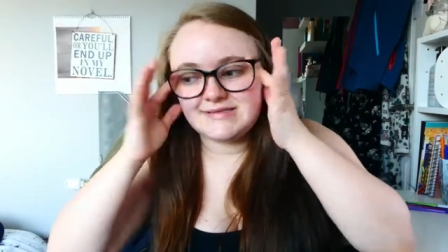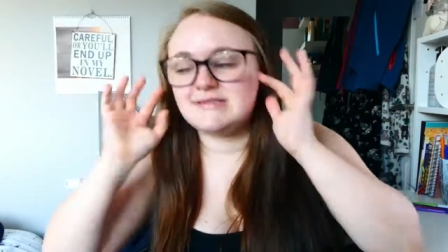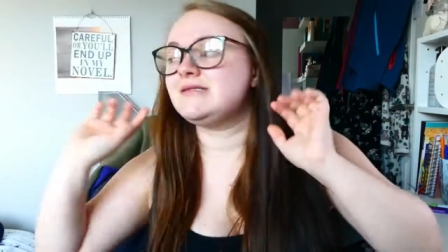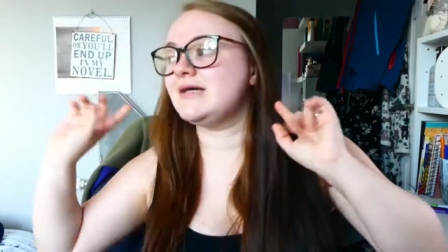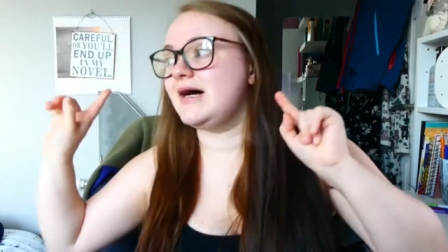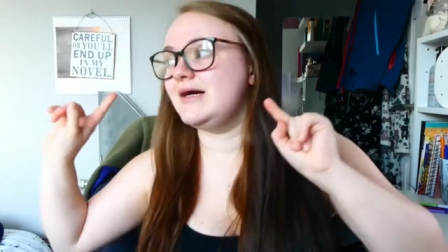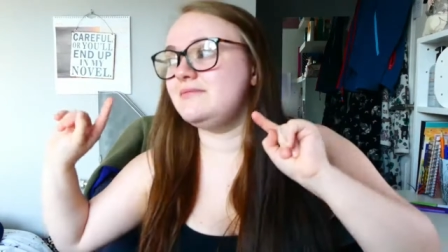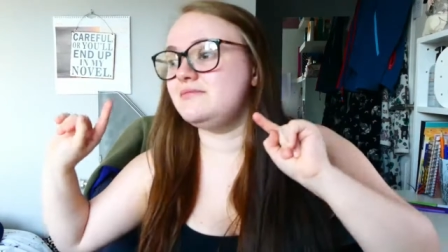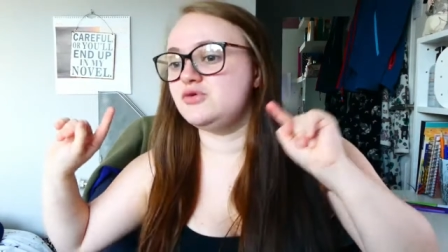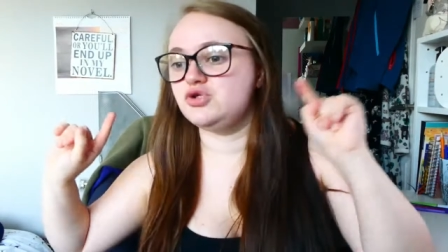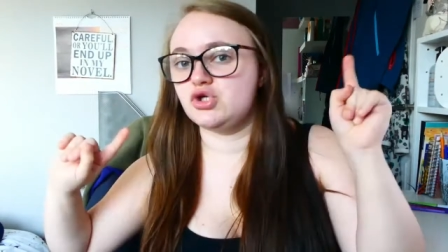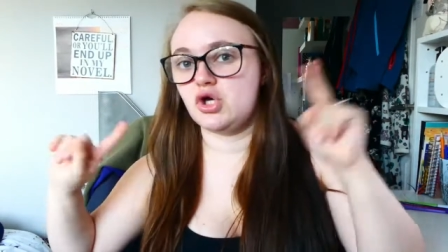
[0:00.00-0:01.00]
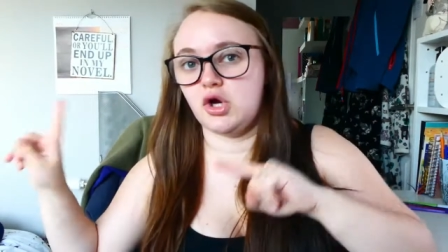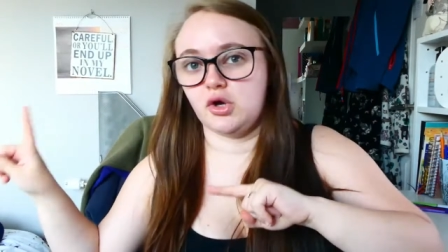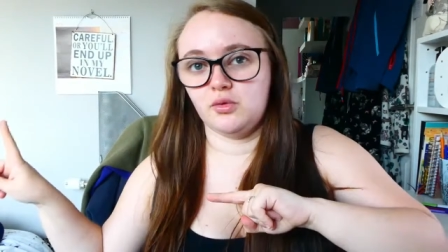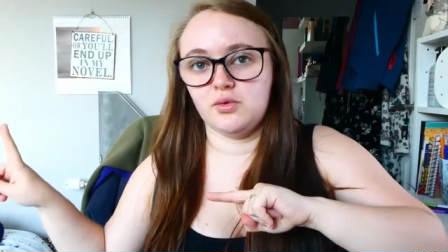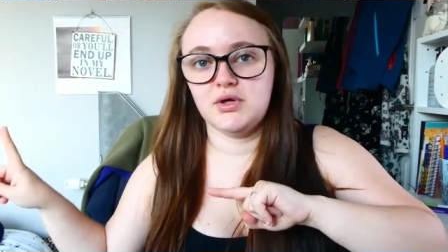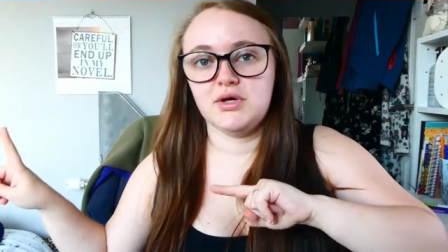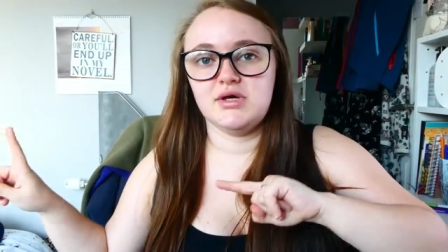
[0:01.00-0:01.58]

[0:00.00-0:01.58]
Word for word: It's time to go.